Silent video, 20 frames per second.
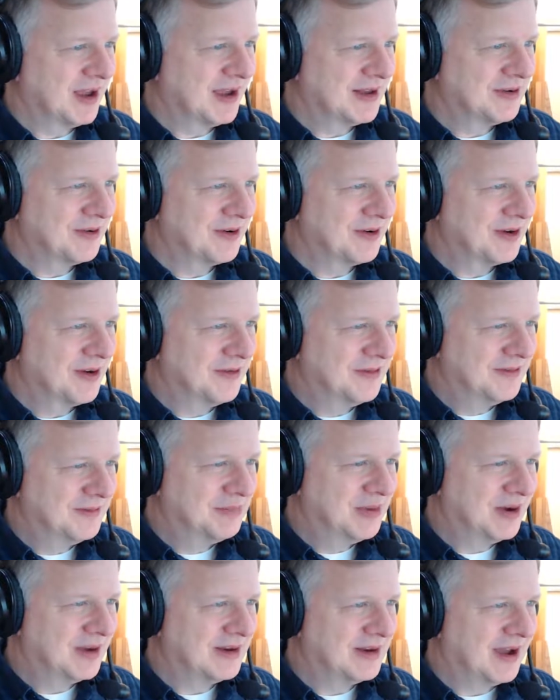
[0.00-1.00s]
I don't know,
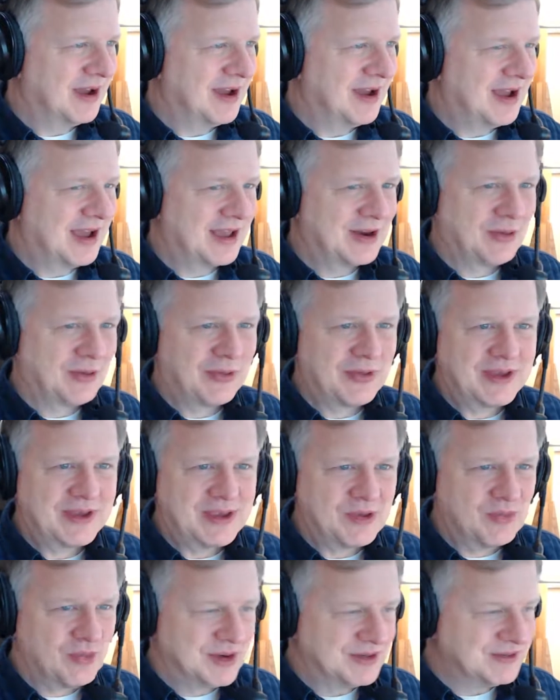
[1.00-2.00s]
but I don't think
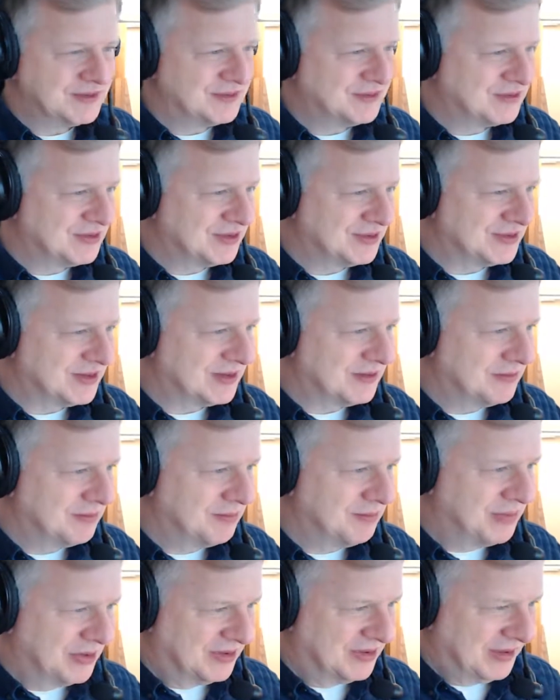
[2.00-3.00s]
he was. It was just a
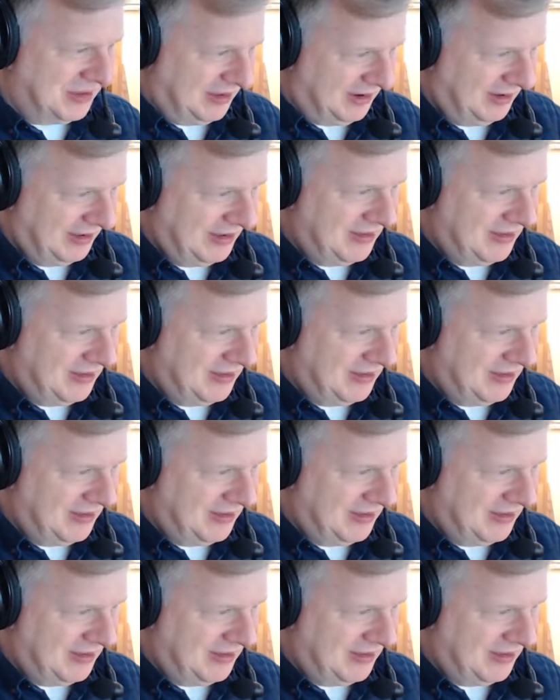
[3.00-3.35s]
billing error.